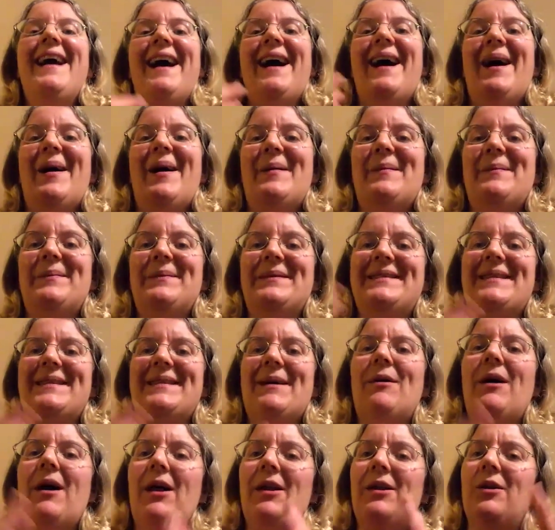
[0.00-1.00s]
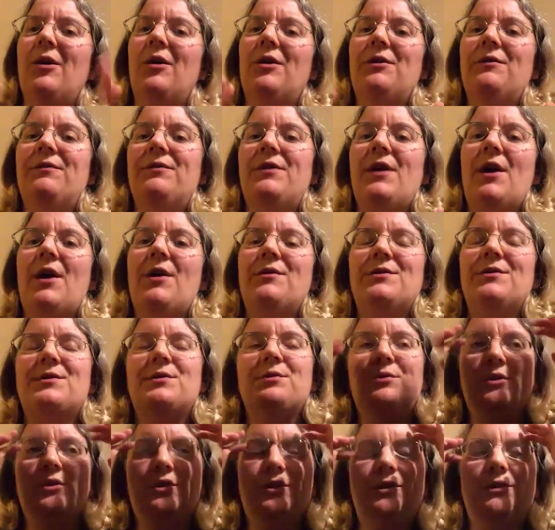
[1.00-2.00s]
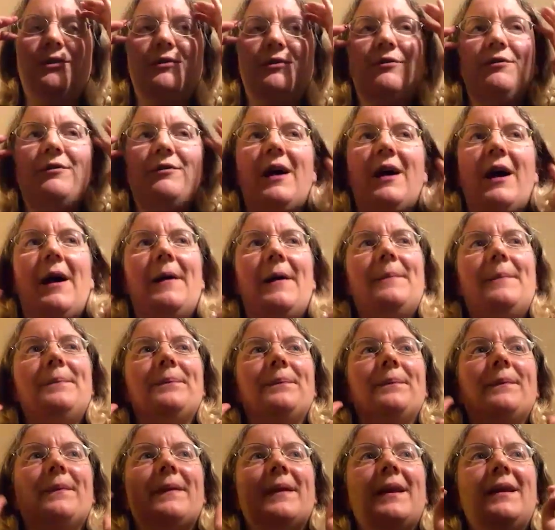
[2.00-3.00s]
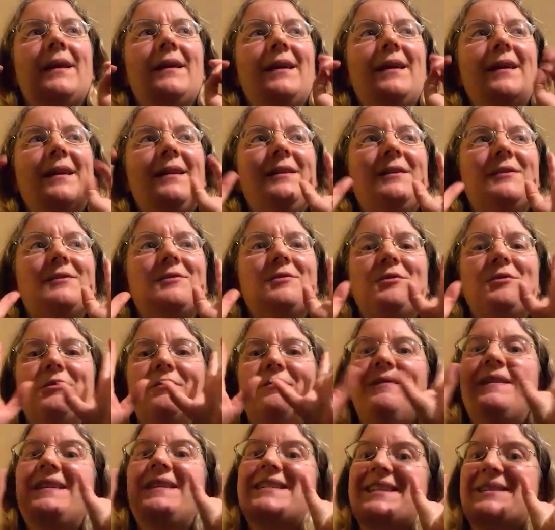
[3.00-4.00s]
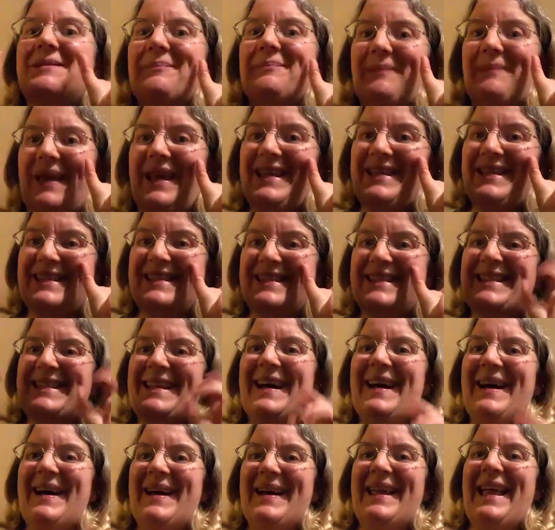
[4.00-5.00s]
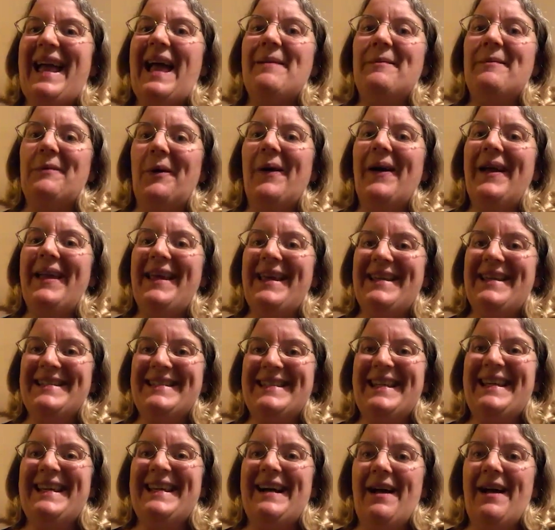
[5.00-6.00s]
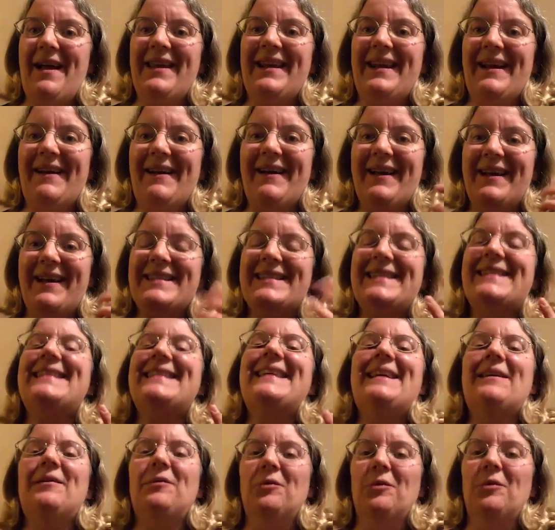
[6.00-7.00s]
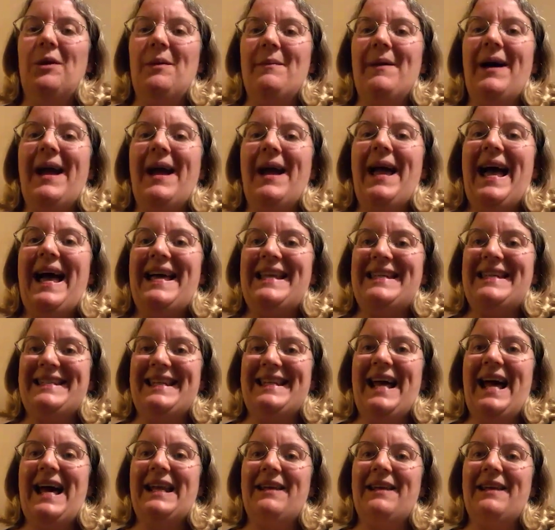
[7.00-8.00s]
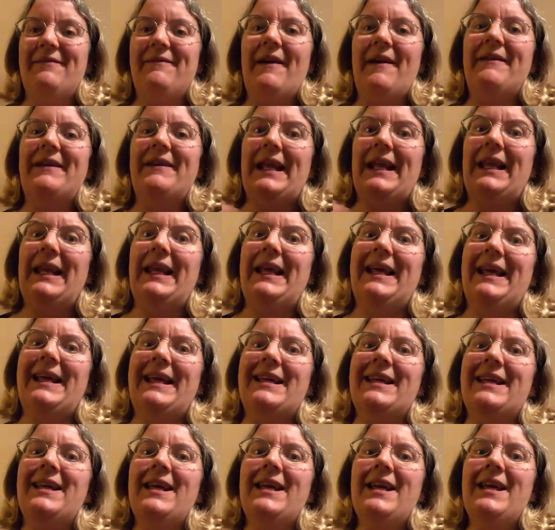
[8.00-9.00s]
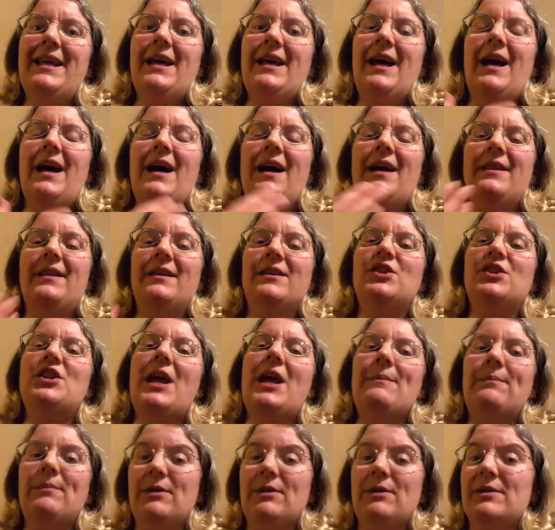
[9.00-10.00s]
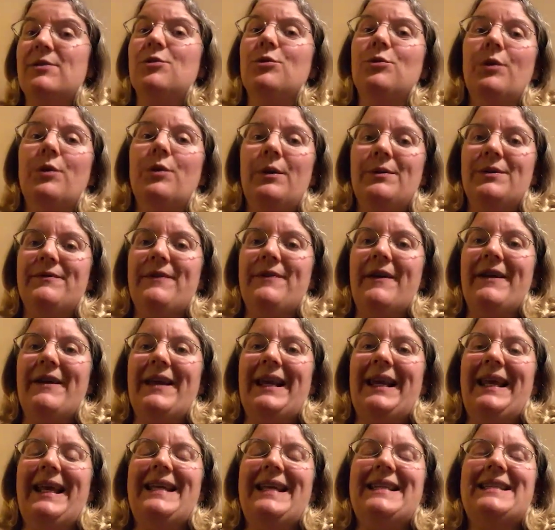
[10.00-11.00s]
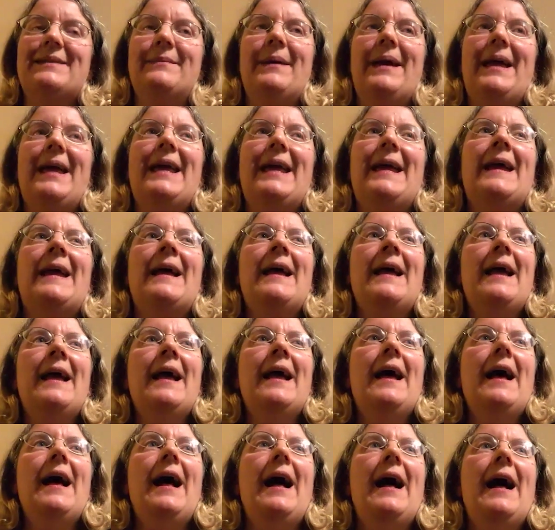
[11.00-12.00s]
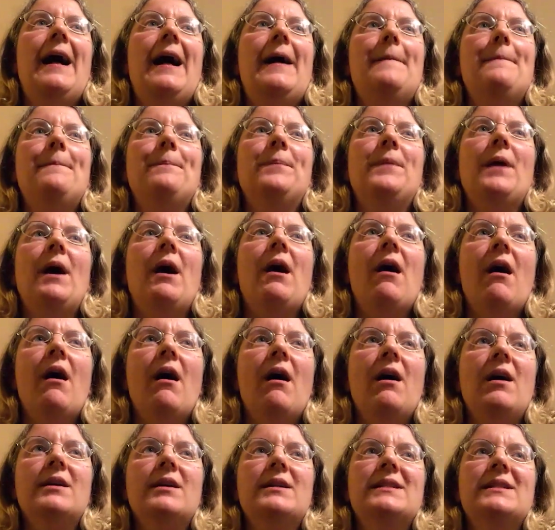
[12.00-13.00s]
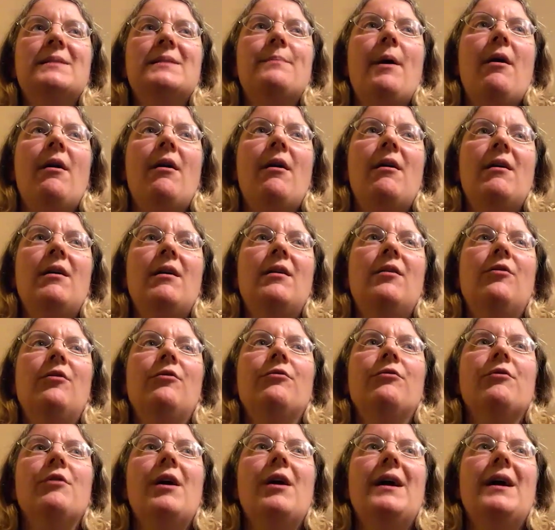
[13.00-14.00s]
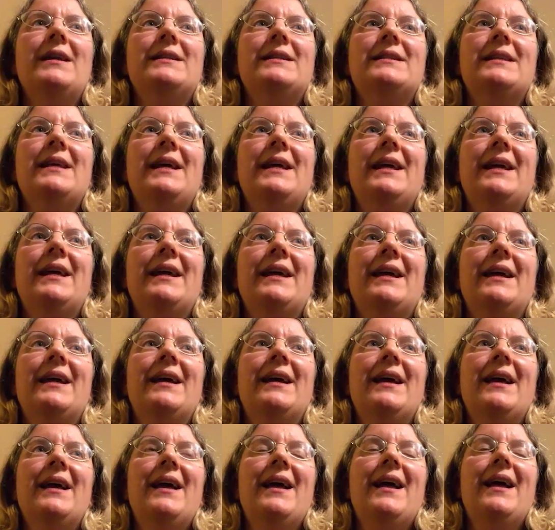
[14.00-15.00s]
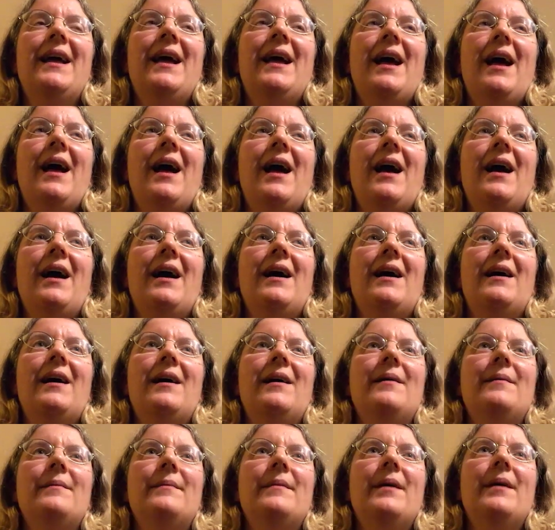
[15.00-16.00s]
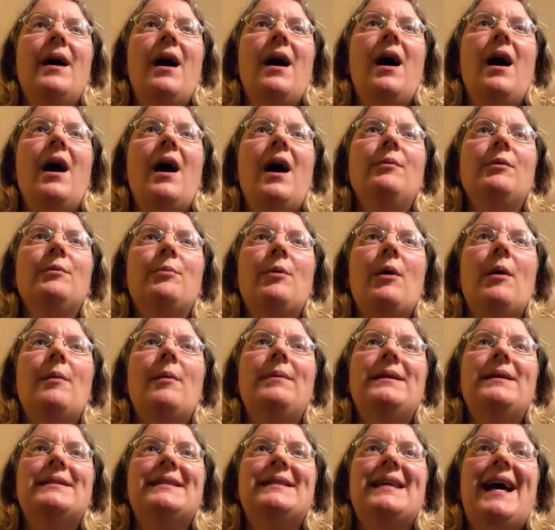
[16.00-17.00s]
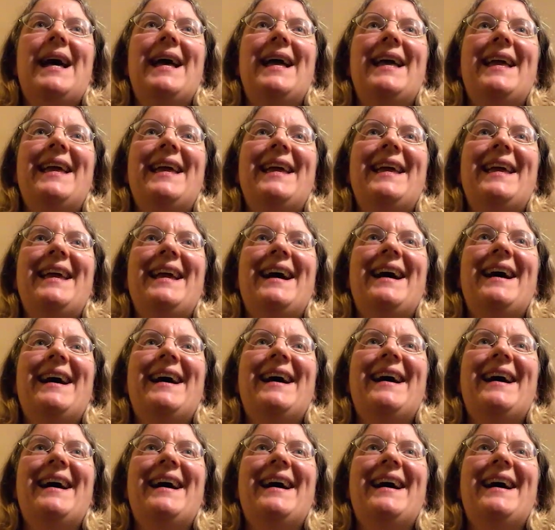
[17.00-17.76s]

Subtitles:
So a lot of those sort of the sort of vision bits came quite easy. I could see it all in my head and had it very clear. The shape of the story was very clear to me. The hardest part of writing, I would probably say